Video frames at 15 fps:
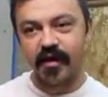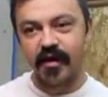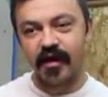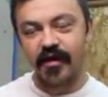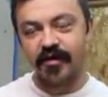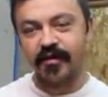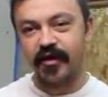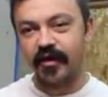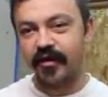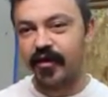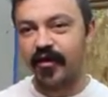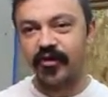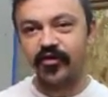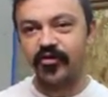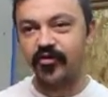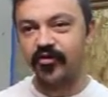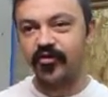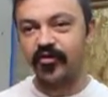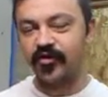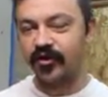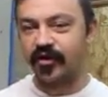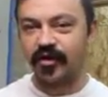anything I cut into is
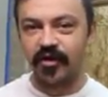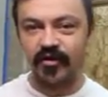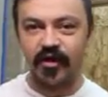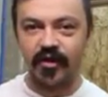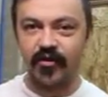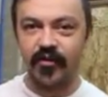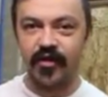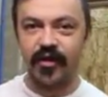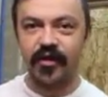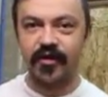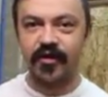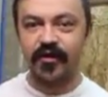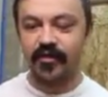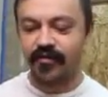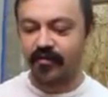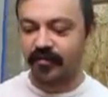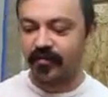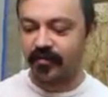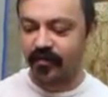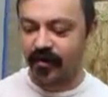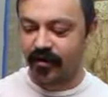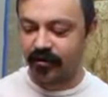just going to get cut away, and so it doesn't
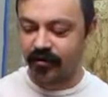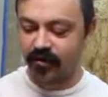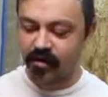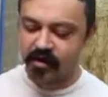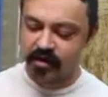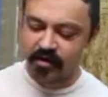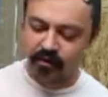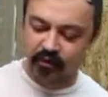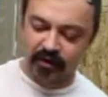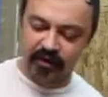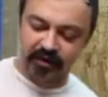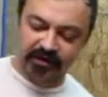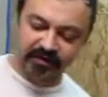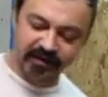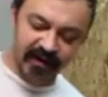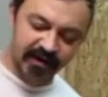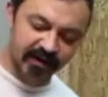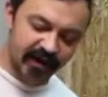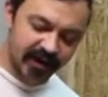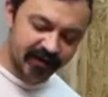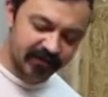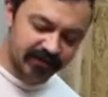matter. When I get to that
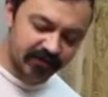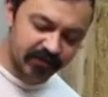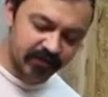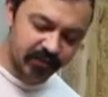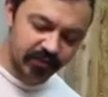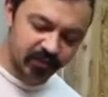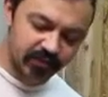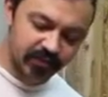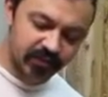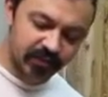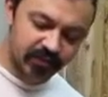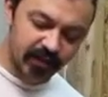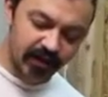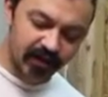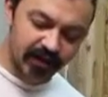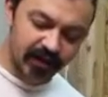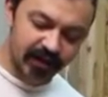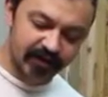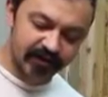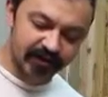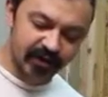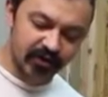last
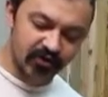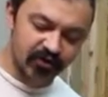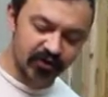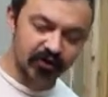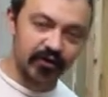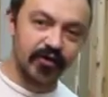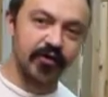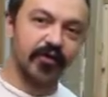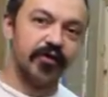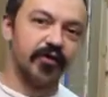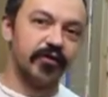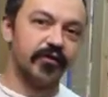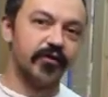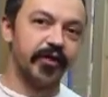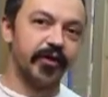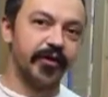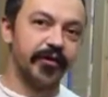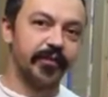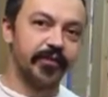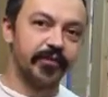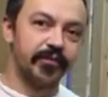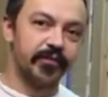section of
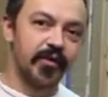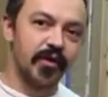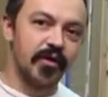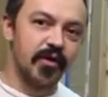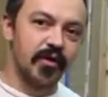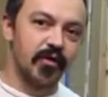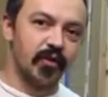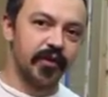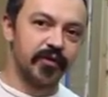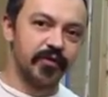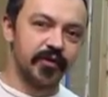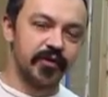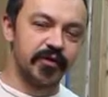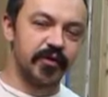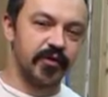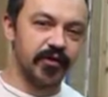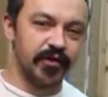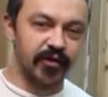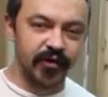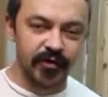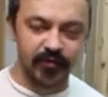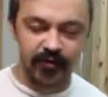waste
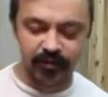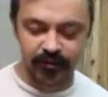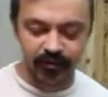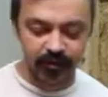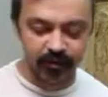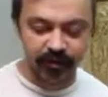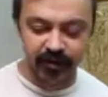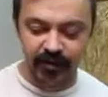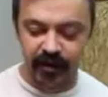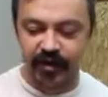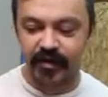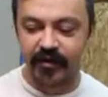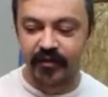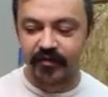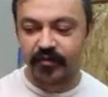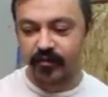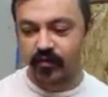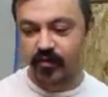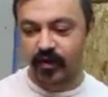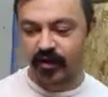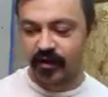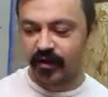material, I'm going to be really
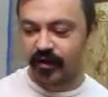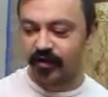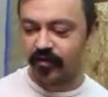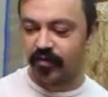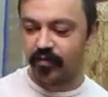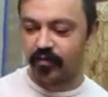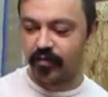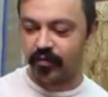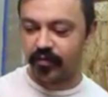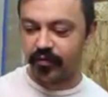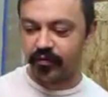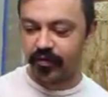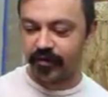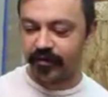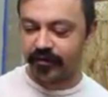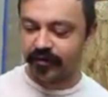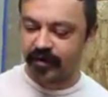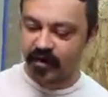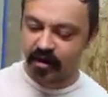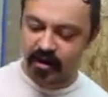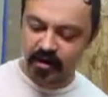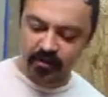light-handed on both ones,
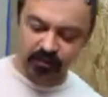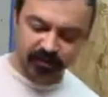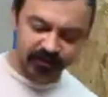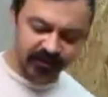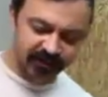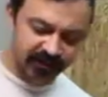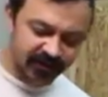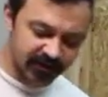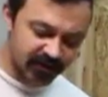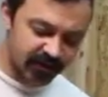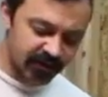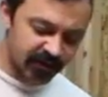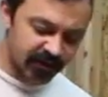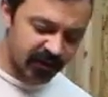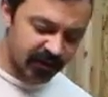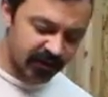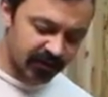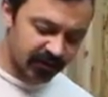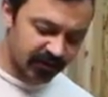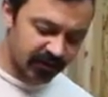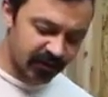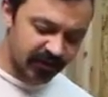but since it's going to be
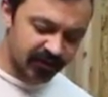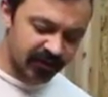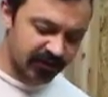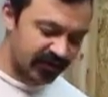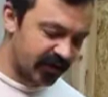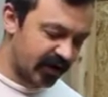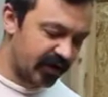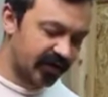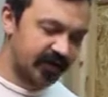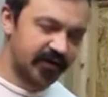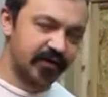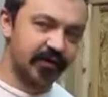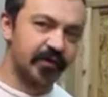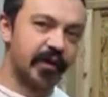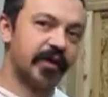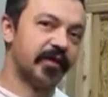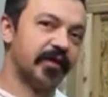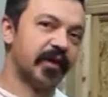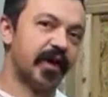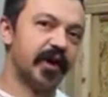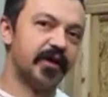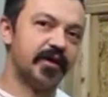cutting into sides and
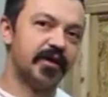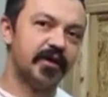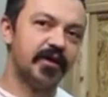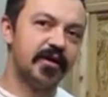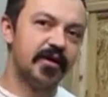lining